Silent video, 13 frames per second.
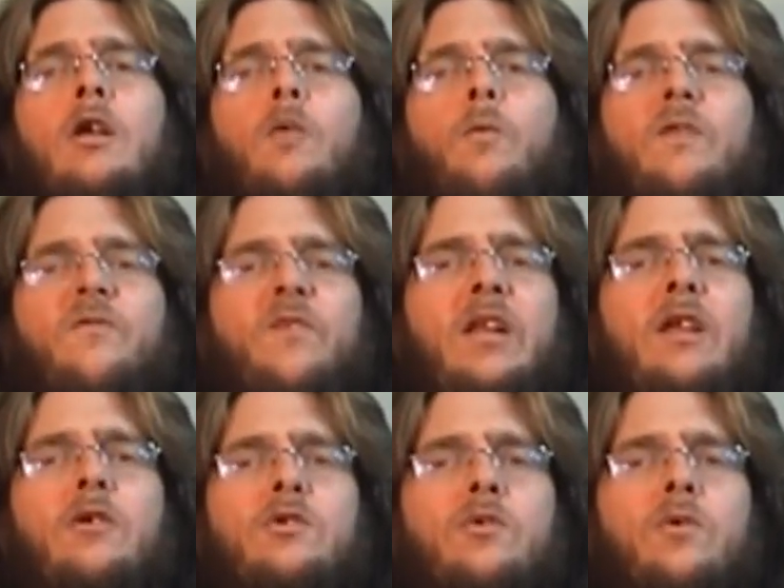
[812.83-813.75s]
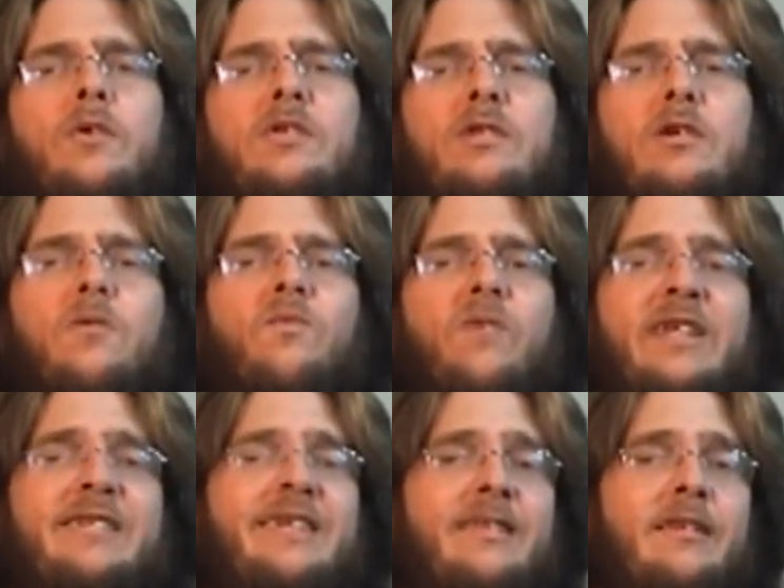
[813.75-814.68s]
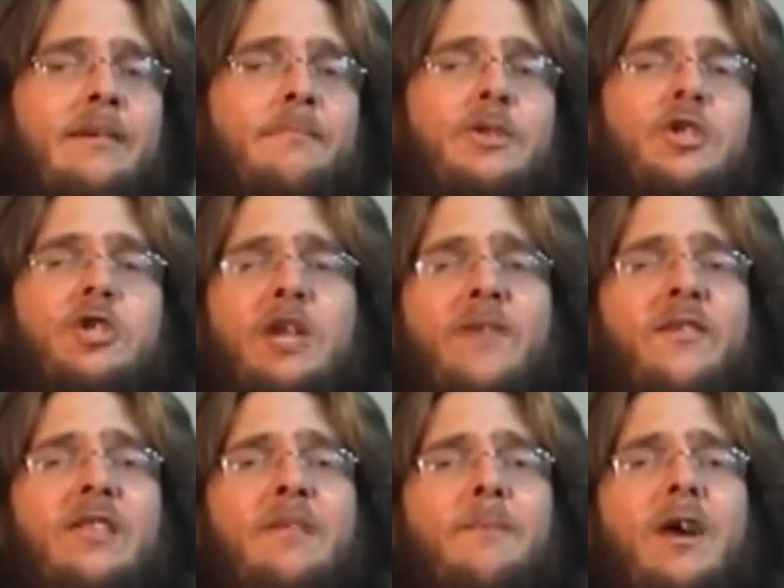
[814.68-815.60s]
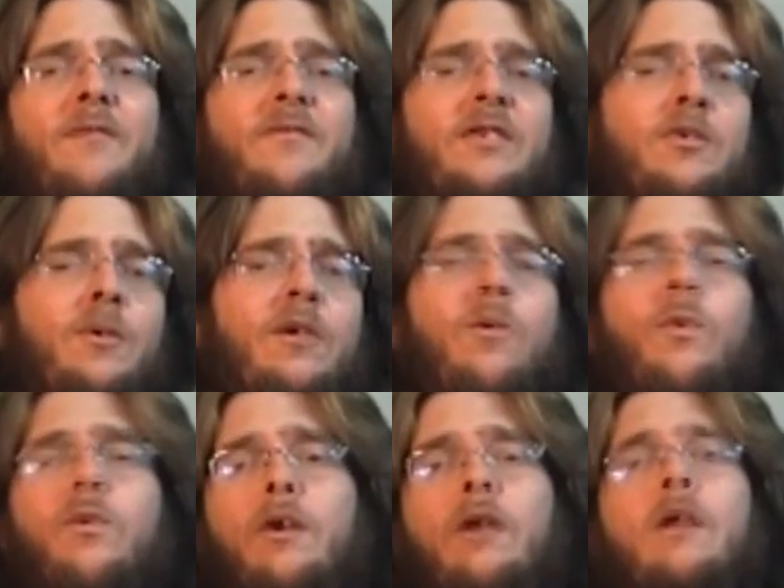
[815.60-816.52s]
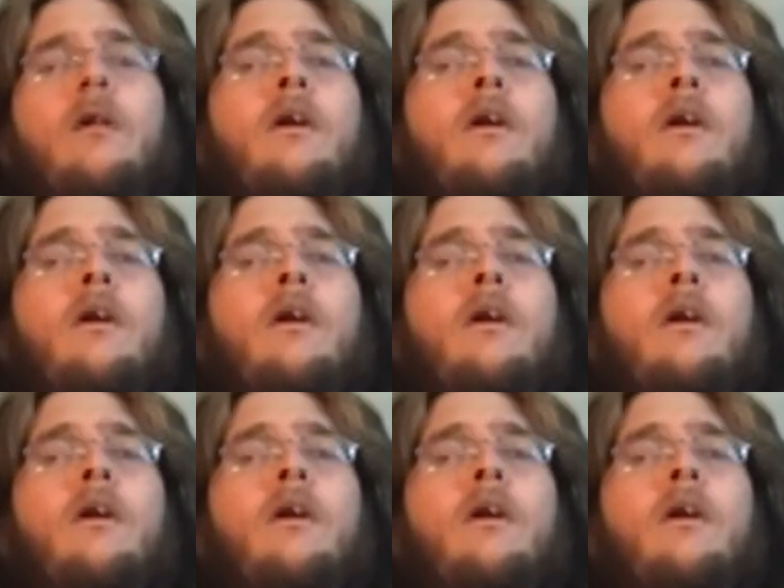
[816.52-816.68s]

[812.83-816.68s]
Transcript: with video stores still renting them but shoving them off into a corner,